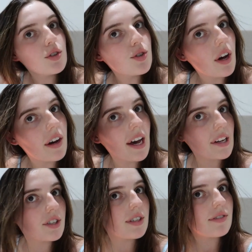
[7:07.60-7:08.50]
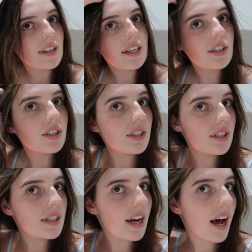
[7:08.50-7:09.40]
So I just
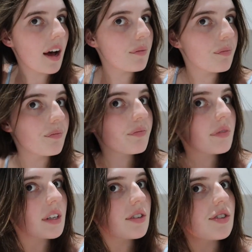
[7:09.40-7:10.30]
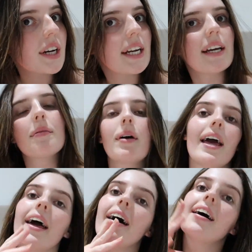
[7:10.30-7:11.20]
finished straightening my
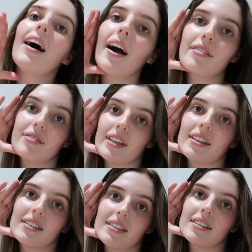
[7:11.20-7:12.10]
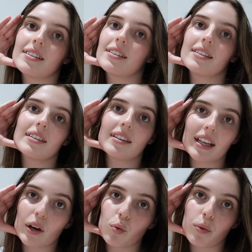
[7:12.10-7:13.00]
hair. I feel
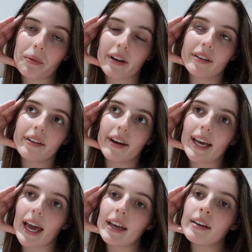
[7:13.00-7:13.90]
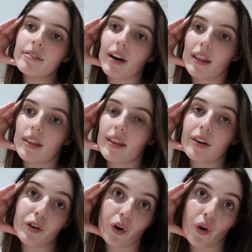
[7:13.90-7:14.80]
like a woman again rather than
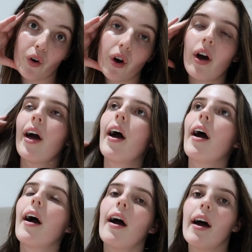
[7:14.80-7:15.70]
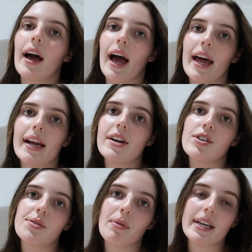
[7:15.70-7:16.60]
a dog. And I
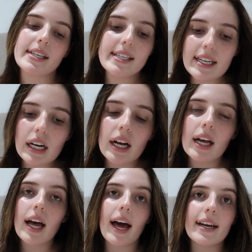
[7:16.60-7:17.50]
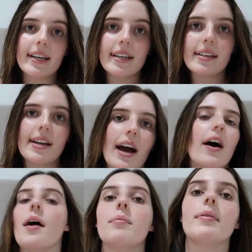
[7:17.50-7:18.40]
just made dinner and now
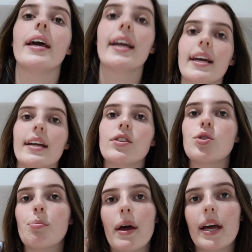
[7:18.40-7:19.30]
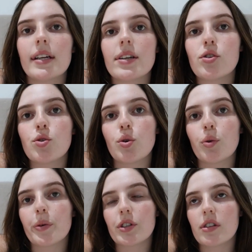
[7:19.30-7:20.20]
I'm getting into bed
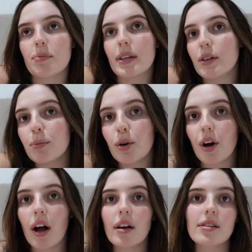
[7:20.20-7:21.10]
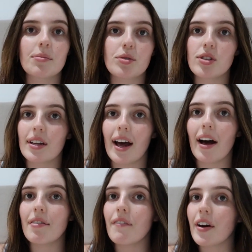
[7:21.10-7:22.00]
to watch some Gilmore Girls. I'm just gonna
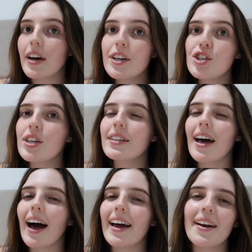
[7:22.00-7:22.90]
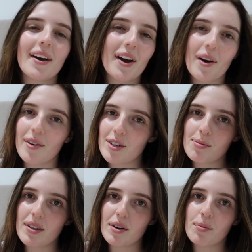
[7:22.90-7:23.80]
have a very chill night, watch
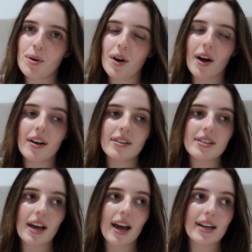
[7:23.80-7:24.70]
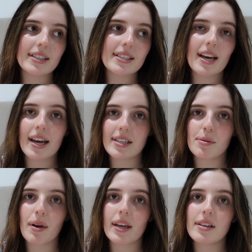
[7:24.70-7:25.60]
some Gilmore Girls and head to
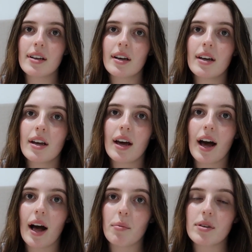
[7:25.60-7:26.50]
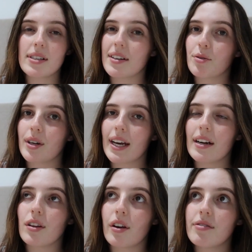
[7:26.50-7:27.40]
bed because I wanna get
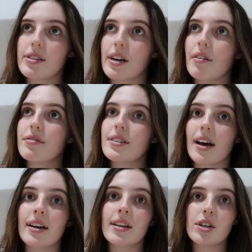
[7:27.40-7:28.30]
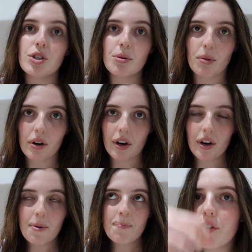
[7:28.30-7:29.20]
a lot of stuff done
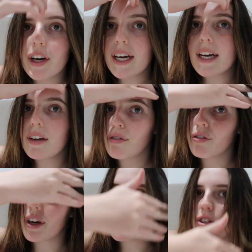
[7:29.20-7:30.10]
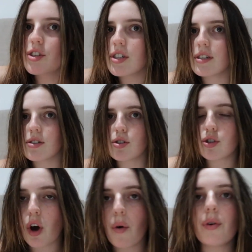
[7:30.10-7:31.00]
tomorrow. Freaking fringe is
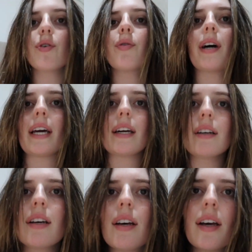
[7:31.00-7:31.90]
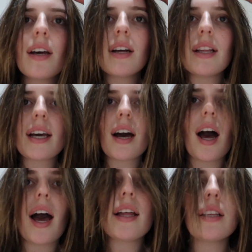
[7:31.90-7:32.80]
so annoying. Like
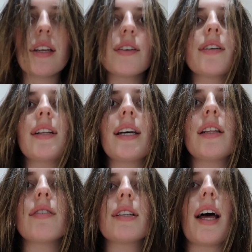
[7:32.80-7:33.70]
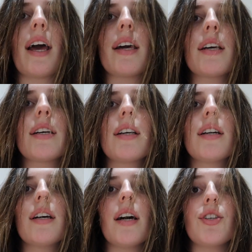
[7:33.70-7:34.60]
I literally look like
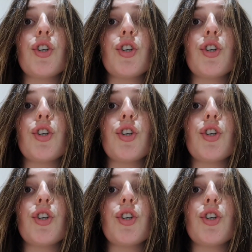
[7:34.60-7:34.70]
a